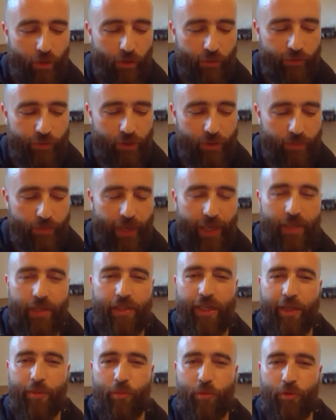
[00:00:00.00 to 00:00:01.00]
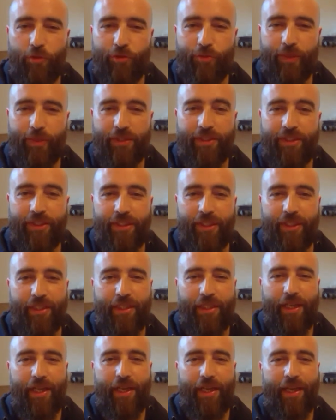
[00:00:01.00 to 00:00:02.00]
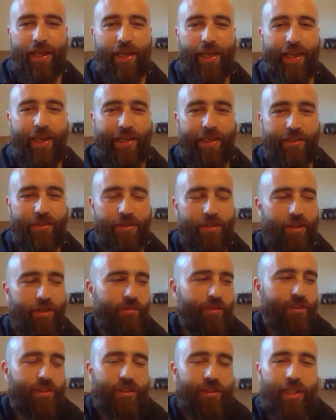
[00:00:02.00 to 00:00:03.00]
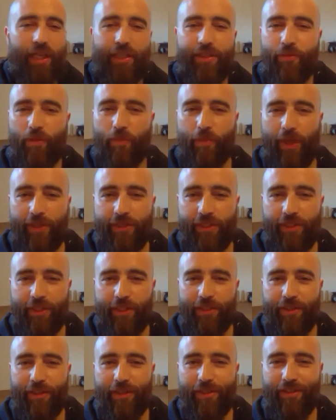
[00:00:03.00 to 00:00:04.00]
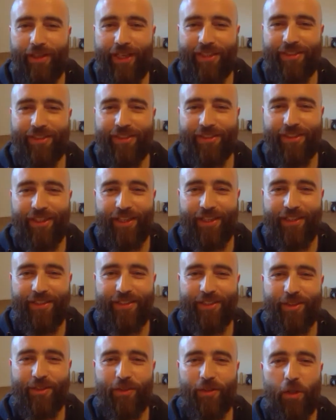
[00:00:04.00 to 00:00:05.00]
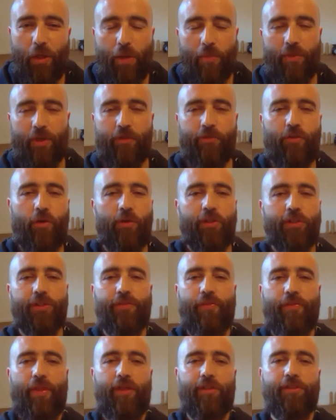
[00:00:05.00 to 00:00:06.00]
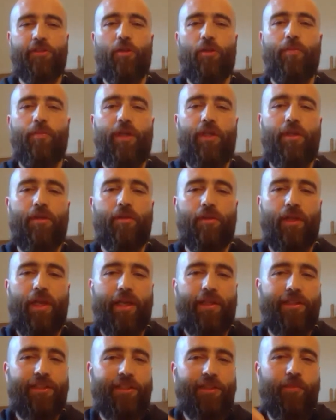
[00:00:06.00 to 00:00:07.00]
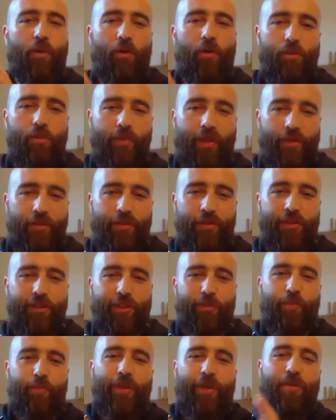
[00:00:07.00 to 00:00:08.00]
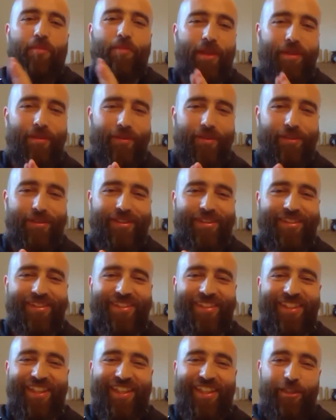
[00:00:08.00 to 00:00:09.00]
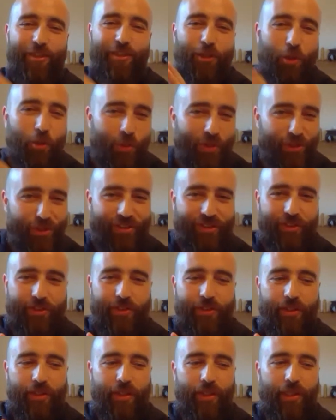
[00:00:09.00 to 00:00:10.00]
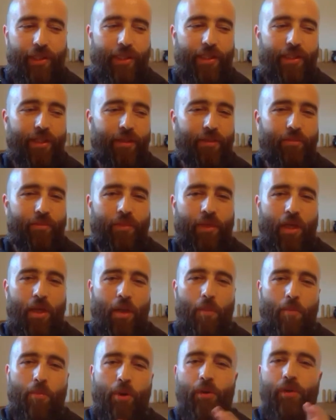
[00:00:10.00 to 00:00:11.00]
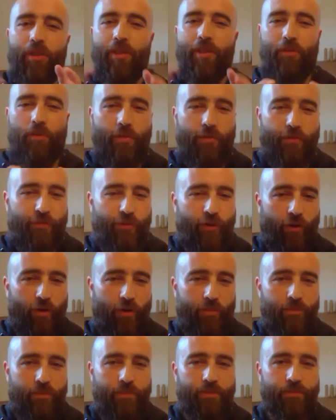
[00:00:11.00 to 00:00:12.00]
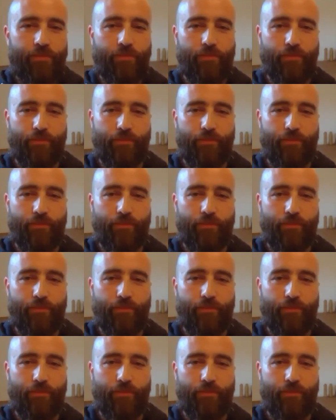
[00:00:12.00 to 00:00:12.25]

of 89 movements. And this is like the basic exercise. But of course, there are so many like small methods, big methods, tools put into the form,